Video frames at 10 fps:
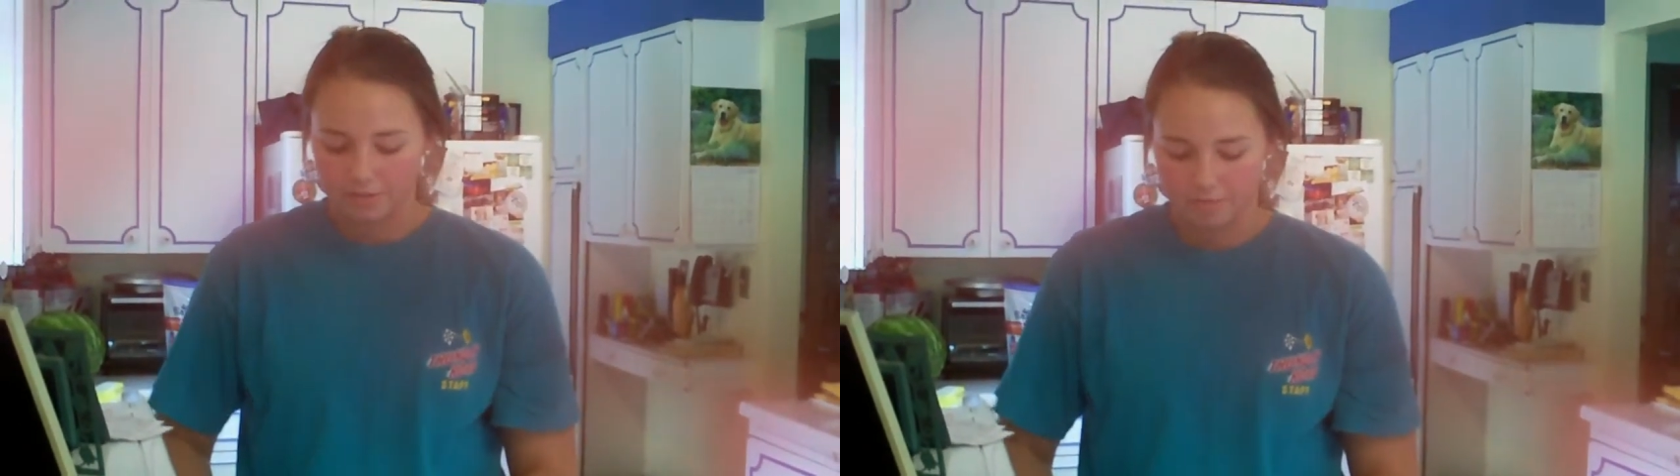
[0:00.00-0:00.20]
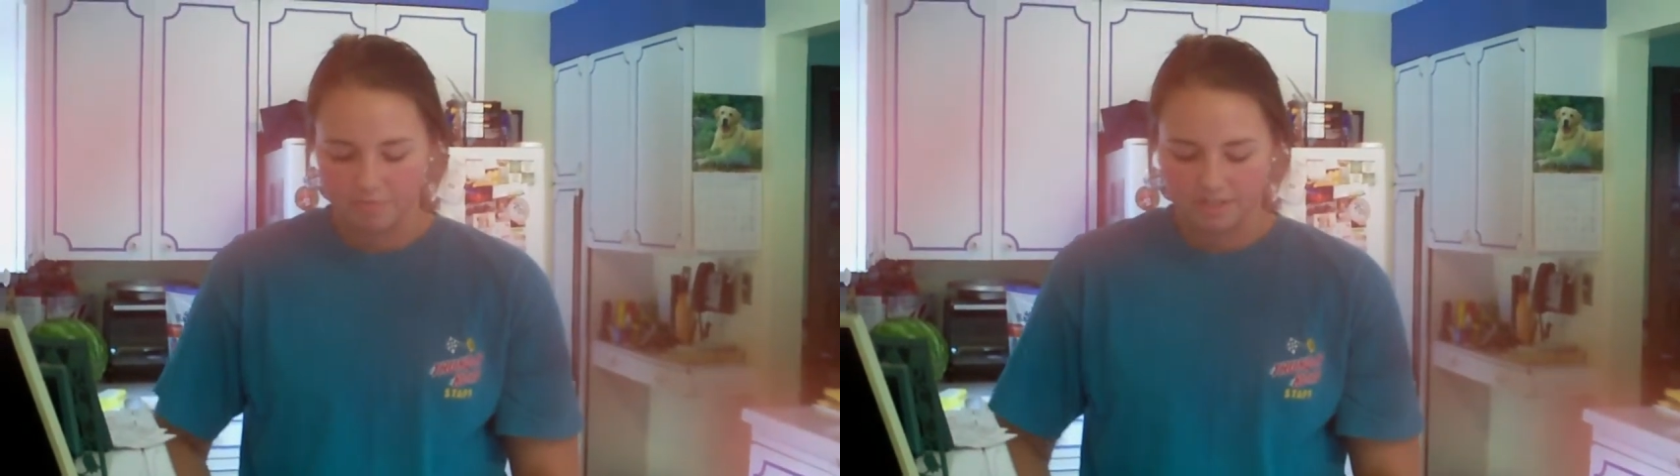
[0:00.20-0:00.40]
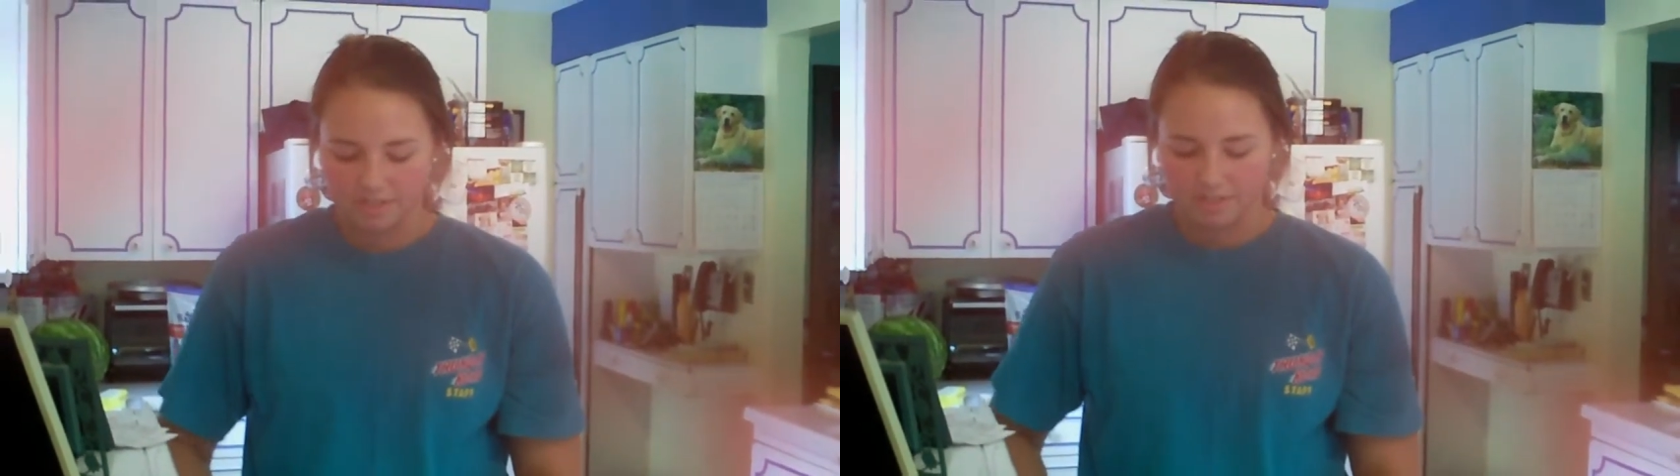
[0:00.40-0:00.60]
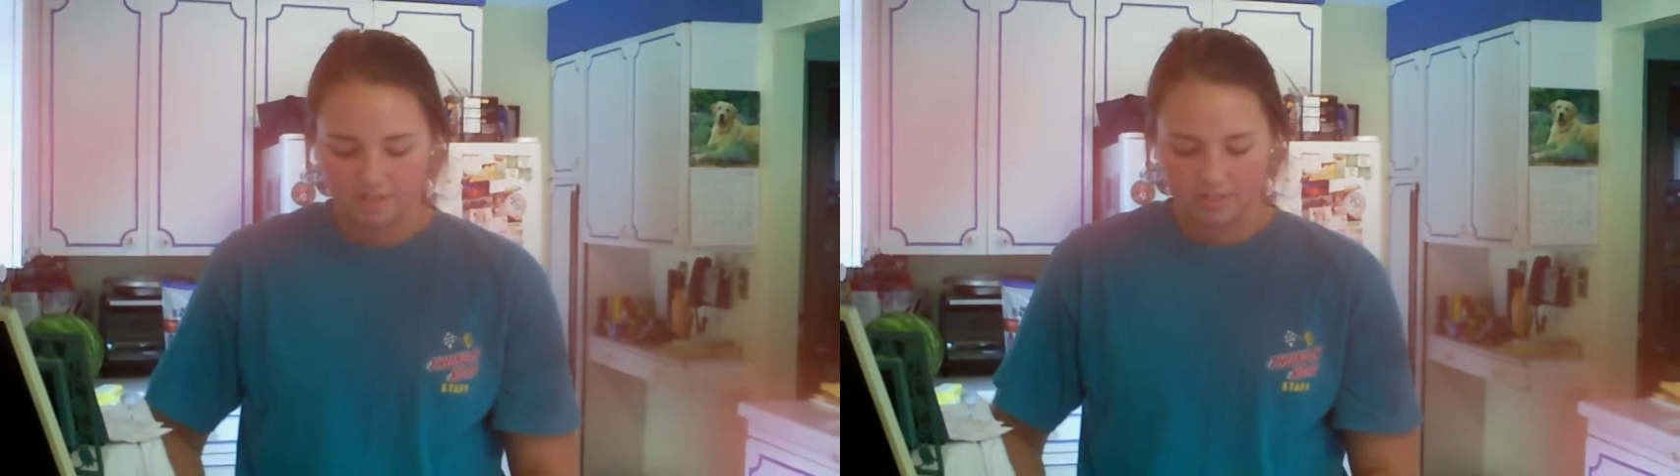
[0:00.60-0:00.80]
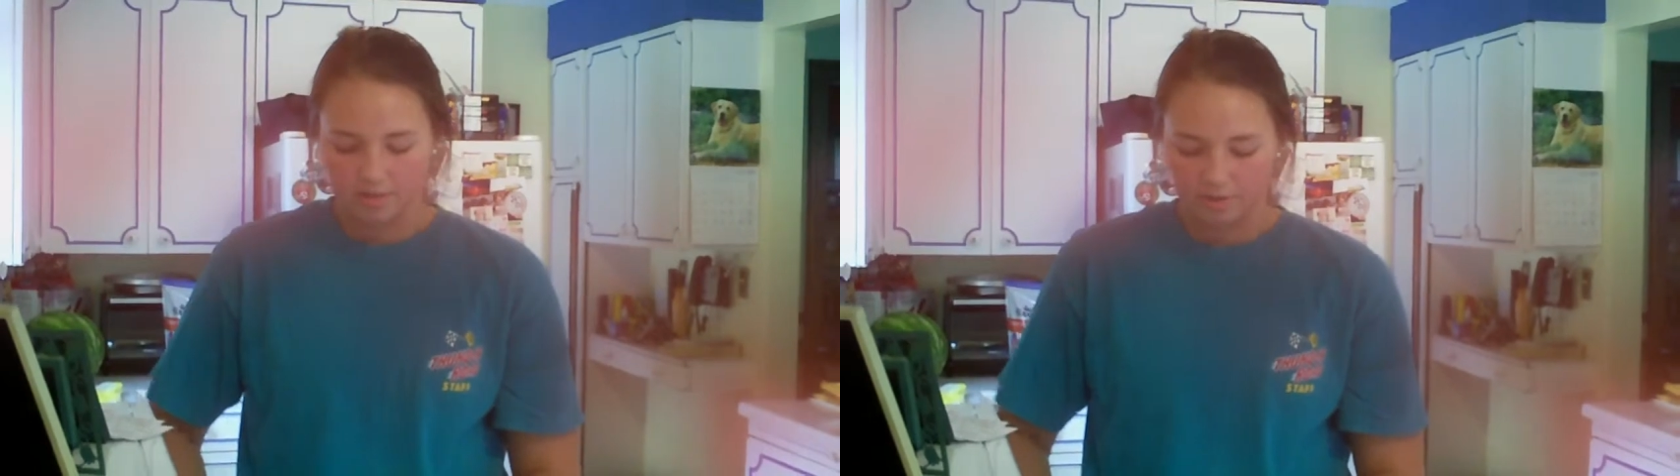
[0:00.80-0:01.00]
are mixed in
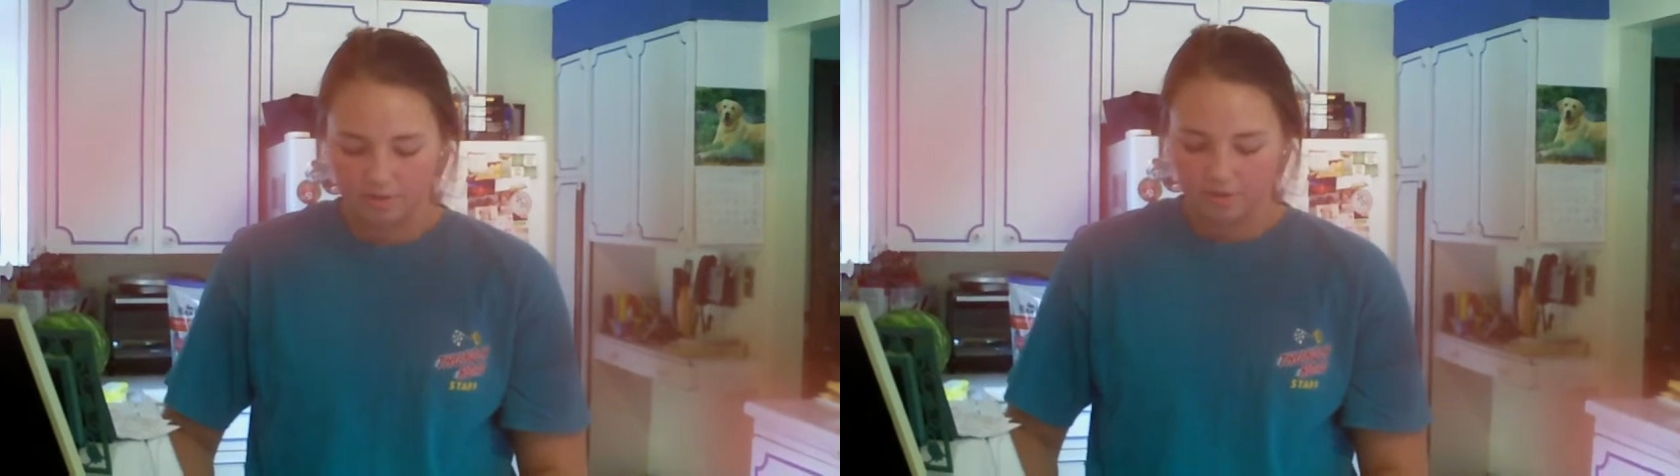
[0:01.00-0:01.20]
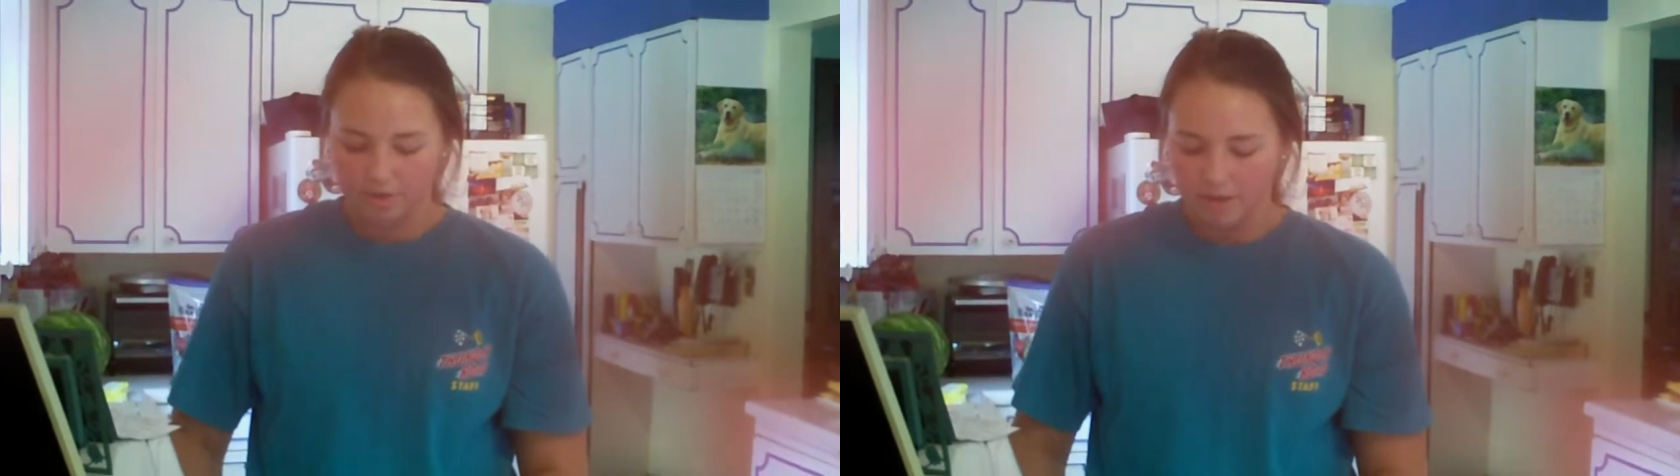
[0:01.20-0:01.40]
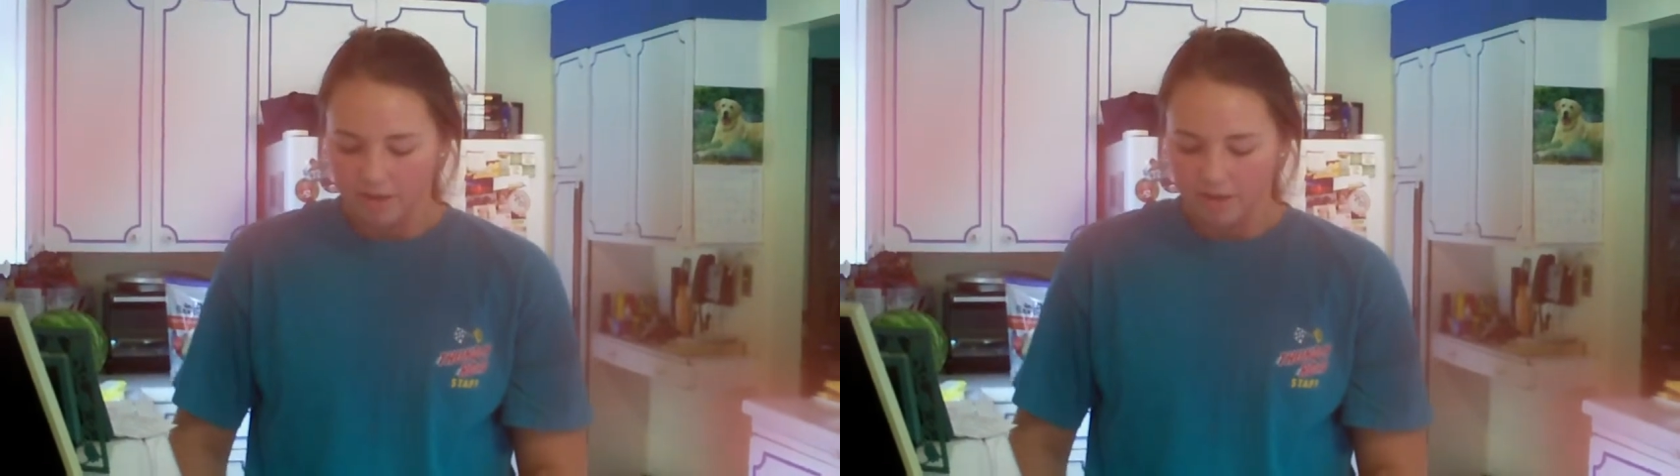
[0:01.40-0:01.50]
and then other